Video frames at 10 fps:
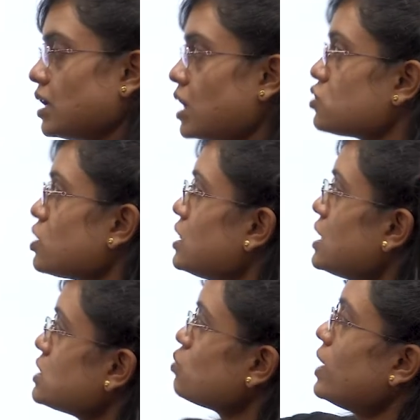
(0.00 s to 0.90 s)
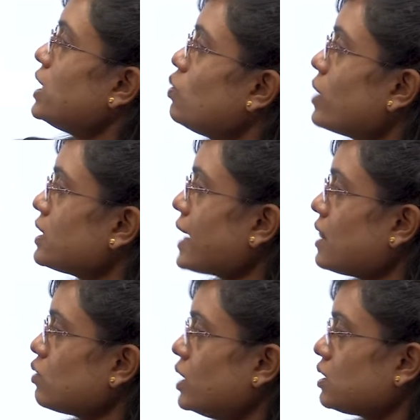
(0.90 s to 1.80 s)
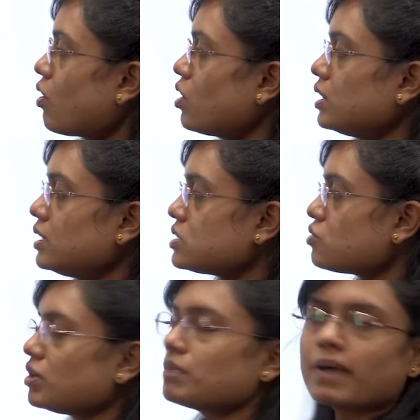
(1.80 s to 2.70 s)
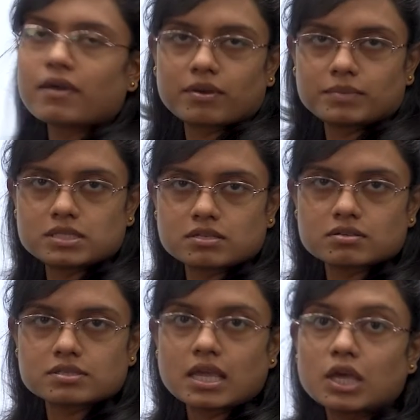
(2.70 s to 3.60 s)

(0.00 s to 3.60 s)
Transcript: So, in this way, you can calculate all these three parameters.